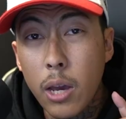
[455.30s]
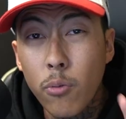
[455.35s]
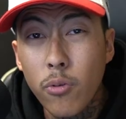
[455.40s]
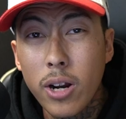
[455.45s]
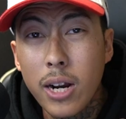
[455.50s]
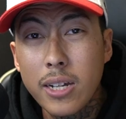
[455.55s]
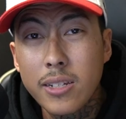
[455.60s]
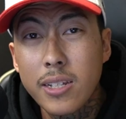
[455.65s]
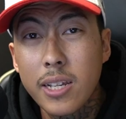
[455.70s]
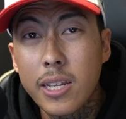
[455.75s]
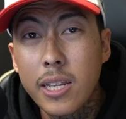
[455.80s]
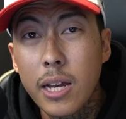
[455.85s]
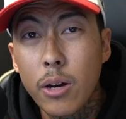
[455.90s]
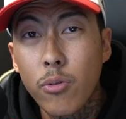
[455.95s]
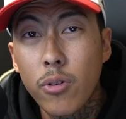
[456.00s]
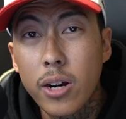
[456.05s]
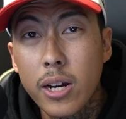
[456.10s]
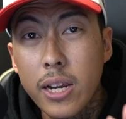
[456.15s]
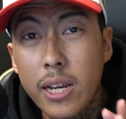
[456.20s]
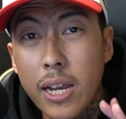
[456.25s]
And when I say
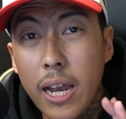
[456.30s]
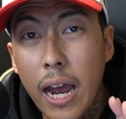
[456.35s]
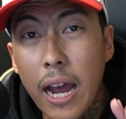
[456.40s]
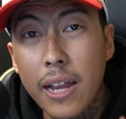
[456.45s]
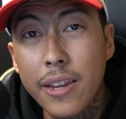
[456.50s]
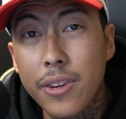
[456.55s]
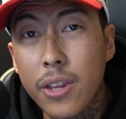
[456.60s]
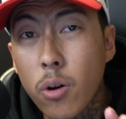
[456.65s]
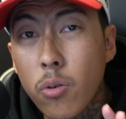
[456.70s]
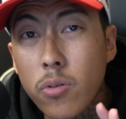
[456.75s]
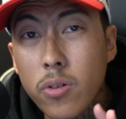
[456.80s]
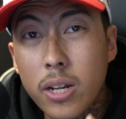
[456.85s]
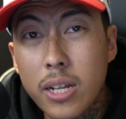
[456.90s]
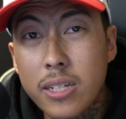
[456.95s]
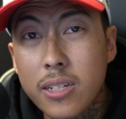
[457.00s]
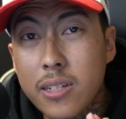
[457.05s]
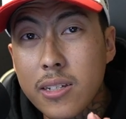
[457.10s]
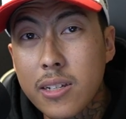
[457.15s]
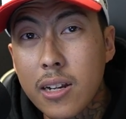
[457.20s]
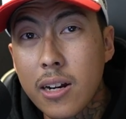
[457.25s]
networking, I don't
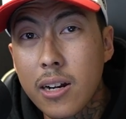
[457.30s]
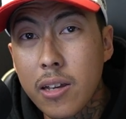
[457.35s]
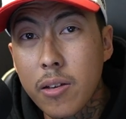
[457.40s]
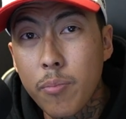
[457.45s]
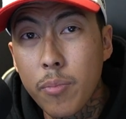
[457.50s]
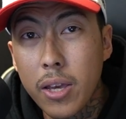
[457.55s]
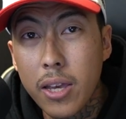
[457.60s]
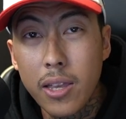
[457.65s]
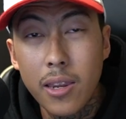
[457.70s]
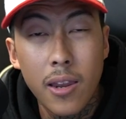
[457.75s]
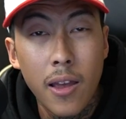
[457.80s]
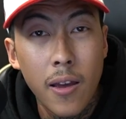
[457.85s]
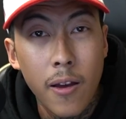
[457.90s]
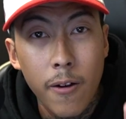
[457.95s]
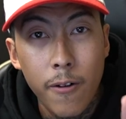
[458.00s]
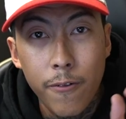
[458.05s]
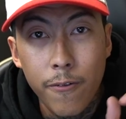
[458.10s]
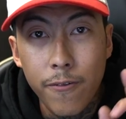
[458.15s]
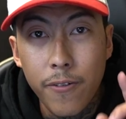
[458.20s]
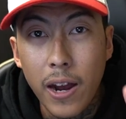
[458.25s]
necessarily mean
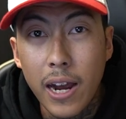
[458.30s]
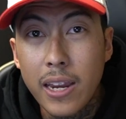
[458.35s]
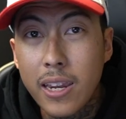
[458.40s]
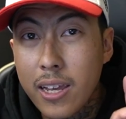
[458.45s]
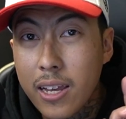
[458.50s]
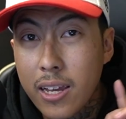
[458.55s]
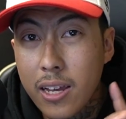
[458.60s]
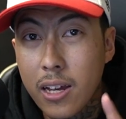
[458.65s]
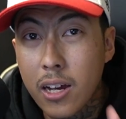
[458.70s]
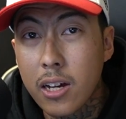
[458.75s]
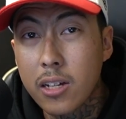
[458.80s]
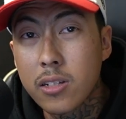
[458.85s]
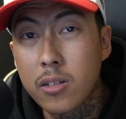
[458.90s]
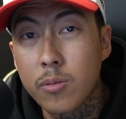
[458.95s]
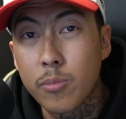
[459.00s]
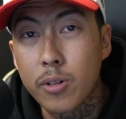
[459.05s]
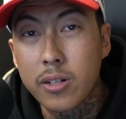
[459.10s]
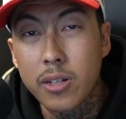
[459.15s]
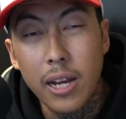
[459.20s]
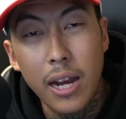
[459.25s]
finding
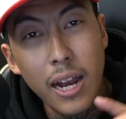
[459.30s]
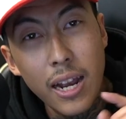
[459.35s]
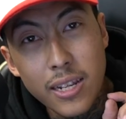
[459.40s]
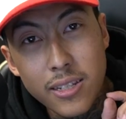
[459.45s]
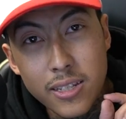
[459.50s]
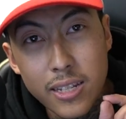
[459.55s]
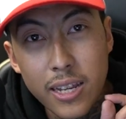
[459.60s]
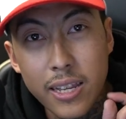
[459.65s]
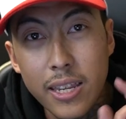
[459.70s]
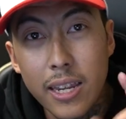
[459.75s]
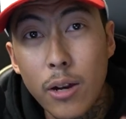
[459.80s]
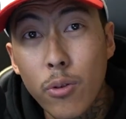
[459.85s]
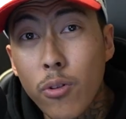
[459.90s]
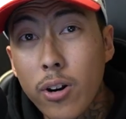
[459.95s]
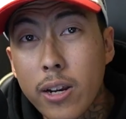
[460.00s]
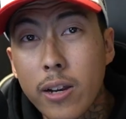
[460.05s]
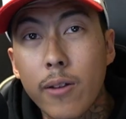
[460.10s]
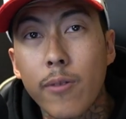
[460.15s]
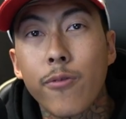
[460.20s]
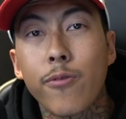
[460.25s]
customers. I say
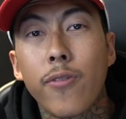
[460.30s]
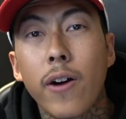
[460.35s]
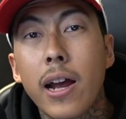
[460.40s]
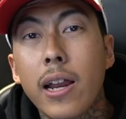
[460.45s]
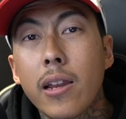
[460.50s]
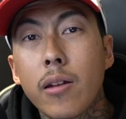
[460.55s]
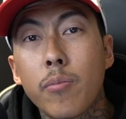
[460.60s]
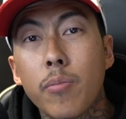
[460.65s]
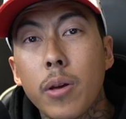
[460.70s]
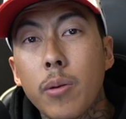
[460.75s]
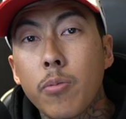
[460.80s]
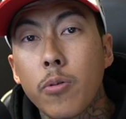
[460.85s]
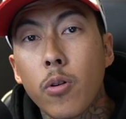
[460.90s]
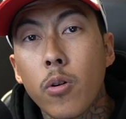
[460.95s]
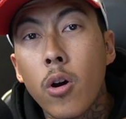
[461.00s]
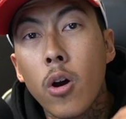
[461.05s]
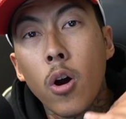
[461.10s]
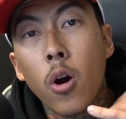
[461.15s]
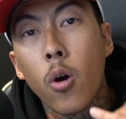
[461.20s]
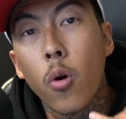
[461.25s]
networking, finding
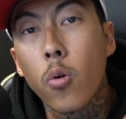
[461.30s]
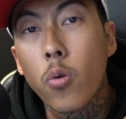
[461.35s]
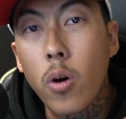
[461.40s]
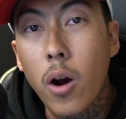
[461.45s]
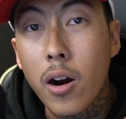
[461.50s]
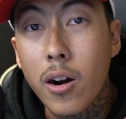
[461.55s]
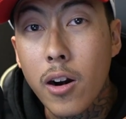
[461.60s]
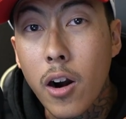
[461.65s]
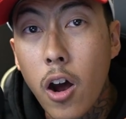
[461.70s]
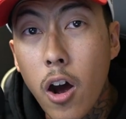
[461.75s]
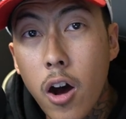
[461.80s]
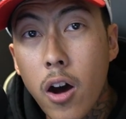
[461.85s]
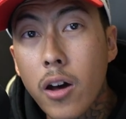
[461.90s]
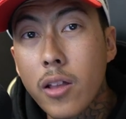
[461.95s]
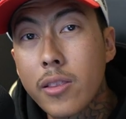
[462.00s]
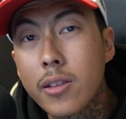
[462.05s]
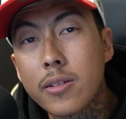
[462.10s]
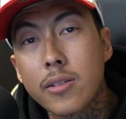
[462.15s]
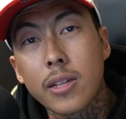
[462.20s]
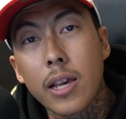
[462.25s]
people who are
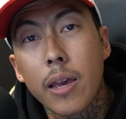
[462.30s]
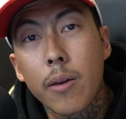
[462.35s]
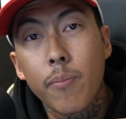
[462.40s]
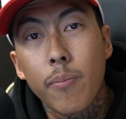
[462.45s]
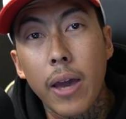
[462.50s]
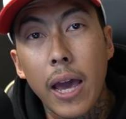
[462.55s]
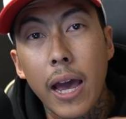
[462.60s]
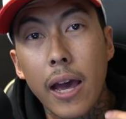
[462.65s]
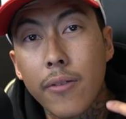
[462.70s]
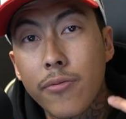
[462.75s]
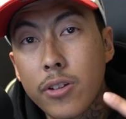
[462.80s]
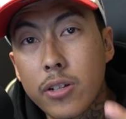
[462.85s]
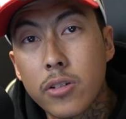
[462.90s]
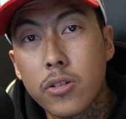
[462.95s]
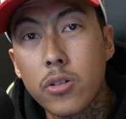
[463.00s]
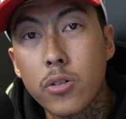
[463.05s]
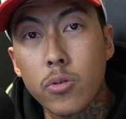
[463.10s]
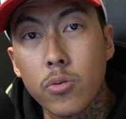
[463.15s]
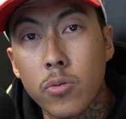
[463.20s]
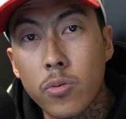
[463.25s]
on the same path as
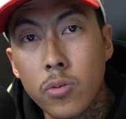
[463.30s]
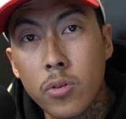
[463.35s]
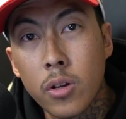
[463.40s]
you.